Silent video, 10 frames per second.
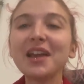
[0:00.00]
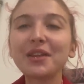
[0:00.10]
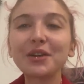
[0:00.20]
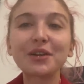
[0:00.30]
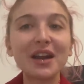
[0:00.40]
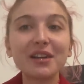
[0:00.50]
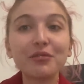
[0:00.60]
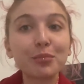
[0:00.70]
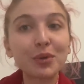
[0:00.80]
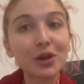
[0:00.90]
the
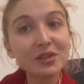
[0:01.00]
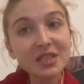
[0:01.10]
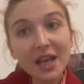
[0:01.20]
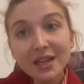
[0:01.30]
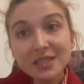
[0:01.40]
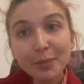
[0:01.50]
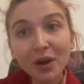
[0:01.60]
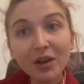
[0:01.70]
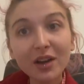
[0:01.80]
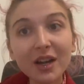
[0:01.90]
creative process
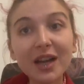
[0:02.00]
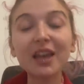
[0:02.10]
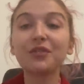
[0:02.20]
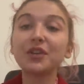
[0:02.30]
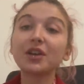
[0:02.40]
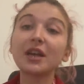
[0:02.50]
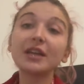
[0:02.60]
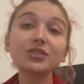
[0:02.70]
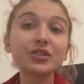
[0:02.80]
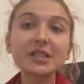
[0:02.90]
part if you're
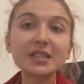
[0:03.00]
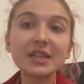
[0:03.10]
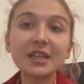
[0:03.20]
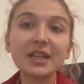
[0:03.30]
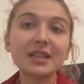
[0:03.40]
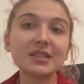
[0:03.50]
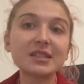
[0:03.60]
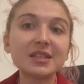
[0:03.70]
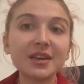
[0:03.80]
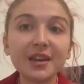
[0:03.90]
interested in
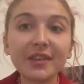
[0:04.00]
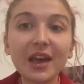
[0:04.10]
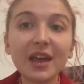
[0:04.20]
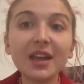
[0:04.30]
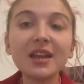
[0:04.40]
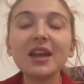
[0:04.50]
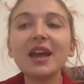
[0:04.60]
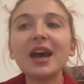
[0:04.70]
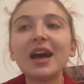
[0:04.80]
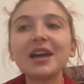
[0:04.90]
seeing that.
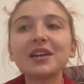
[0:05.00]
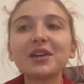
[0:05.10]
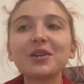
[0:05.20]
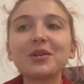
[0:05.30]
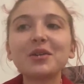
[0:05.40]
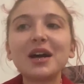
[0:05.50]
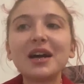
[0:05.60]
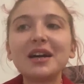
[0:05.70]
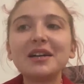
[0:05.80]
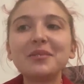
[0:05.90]
I know
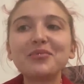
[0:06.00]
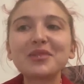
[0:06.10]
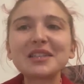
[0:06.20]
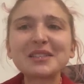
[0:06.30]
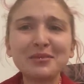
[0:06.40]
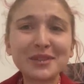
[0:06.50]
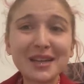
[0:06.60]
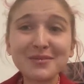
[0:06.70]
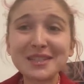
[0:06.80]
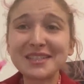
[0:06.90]

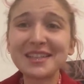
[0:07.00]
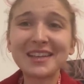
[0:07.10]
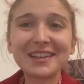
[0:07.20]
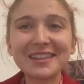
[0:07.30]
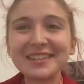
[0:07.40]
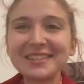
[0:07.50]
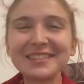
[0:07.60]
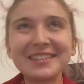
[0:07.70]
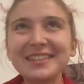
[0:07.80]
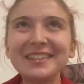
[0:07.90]
sometimes it's like
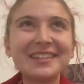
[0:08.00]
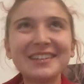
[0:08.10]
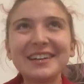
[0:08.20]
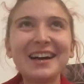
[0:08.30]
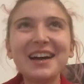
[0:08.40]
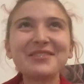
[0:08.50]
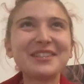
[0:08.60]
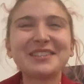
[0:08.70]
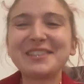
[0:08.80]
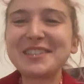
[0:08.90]
I
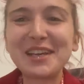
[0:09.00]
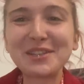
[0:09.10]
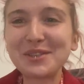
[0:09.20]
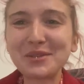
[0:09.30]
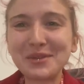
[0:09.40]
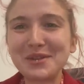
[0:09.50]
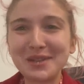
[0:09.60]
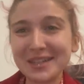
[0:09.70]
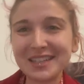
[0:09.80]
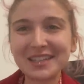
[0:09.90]
feel just takes so
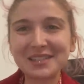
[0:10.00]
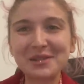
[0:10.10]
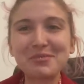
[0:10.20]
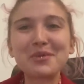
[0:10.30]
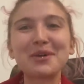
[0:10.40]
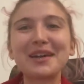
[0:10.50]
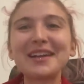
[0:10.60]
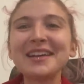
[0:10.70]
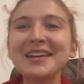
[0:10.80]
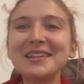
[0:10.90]
long to get to the
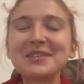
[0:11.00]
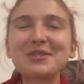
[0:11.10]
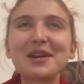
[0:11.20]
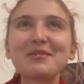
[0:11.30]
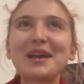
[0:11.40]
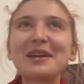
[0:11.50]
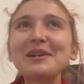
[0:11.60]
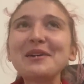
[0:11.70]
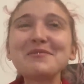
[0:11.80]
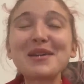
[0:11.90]
point. So I'm like,
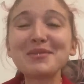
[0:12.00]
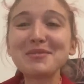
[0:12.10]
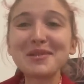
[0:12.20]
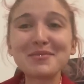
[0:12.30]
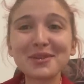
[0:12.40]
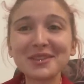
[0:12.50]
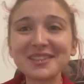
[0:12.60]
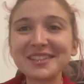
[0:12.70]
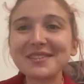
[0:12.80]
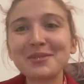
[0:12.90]
oh, maybe people
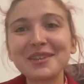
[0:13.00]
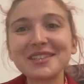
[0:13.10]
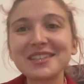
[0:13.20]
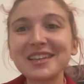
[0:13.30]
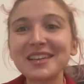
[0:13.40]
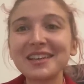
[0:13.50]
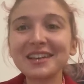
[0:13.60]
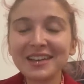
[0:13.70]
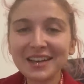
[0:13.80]
just want to see